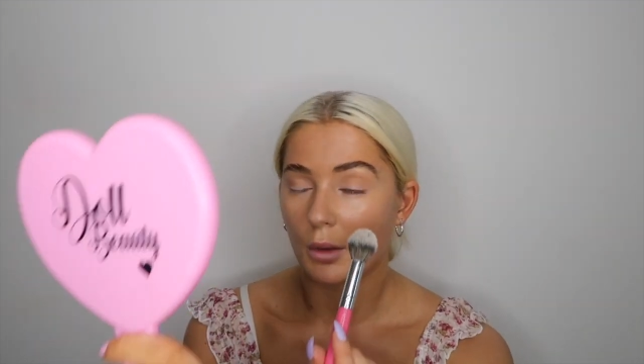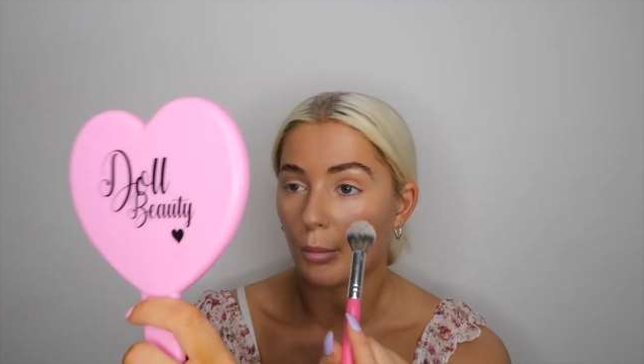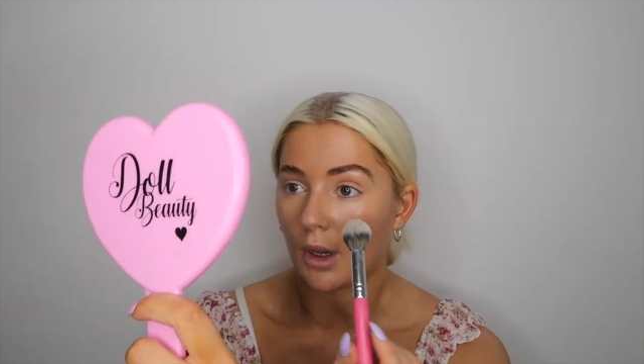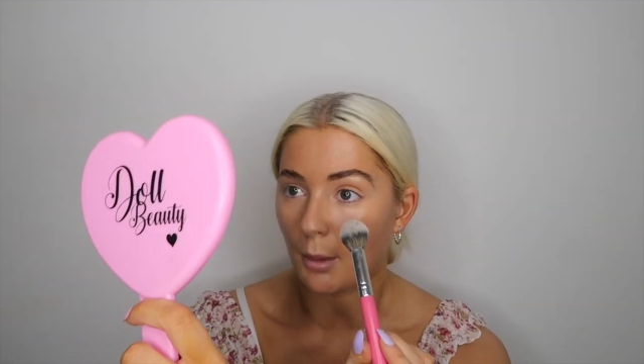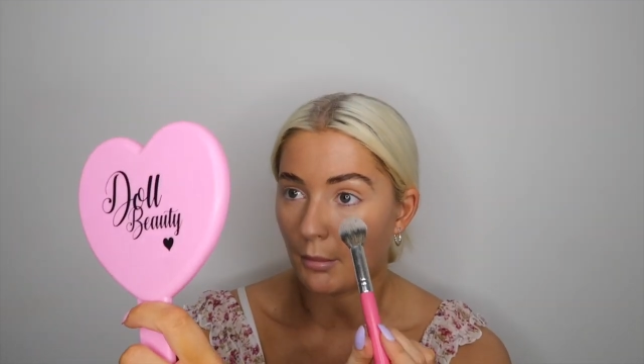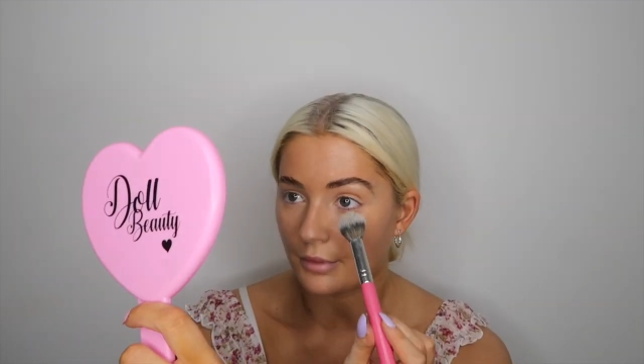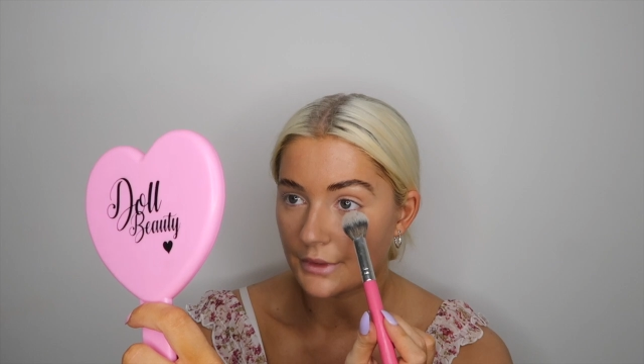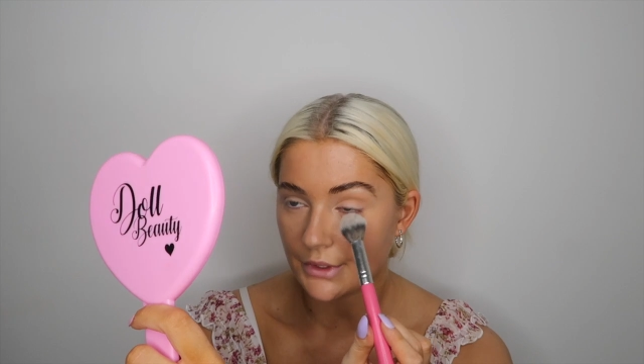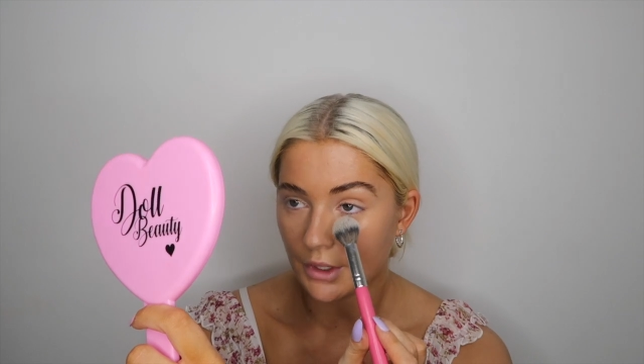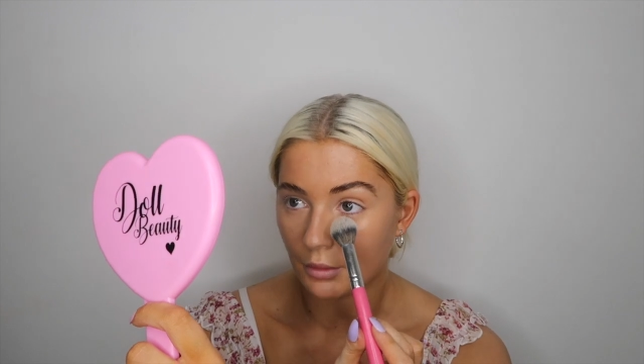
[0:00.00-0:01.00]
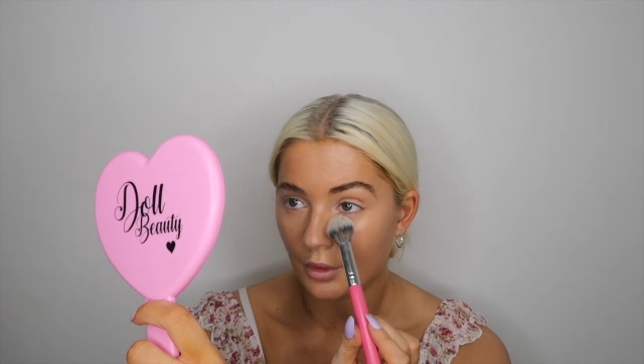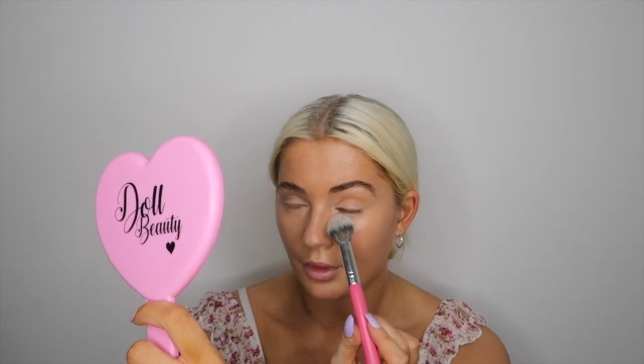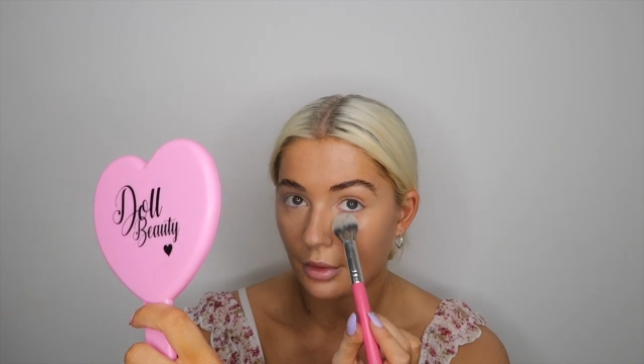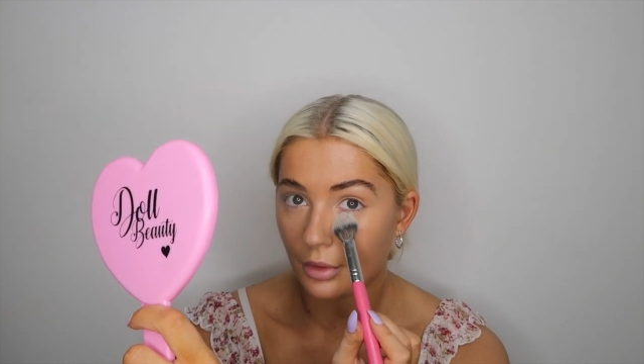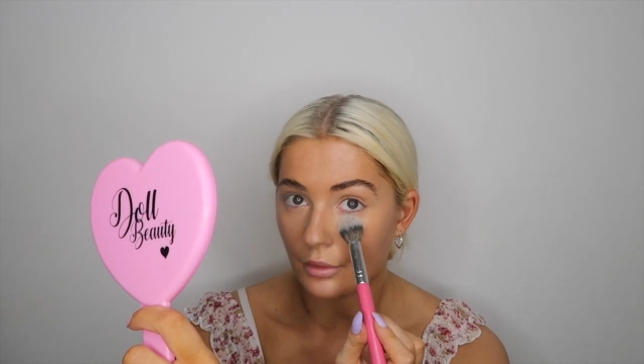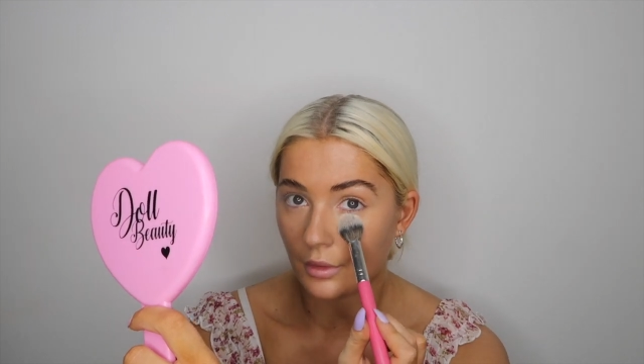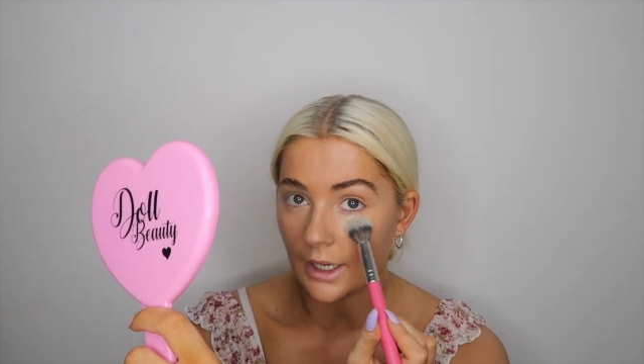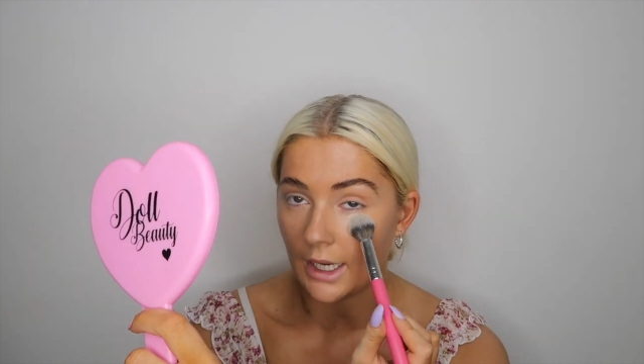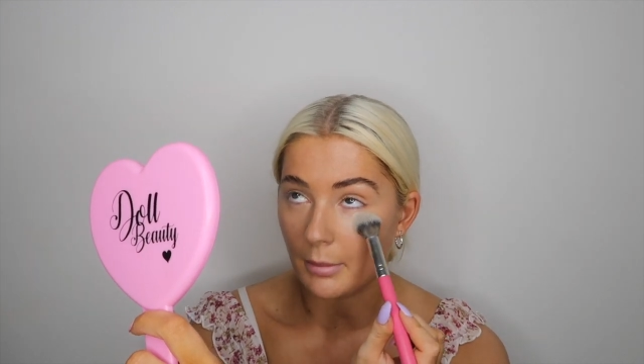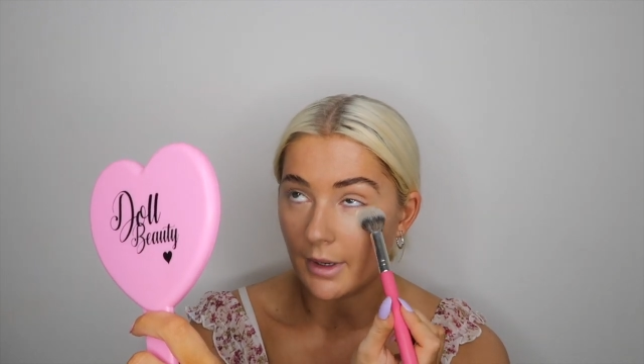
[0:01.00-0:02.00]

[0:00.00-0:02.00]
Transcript: can't remember if it's 2 or 3,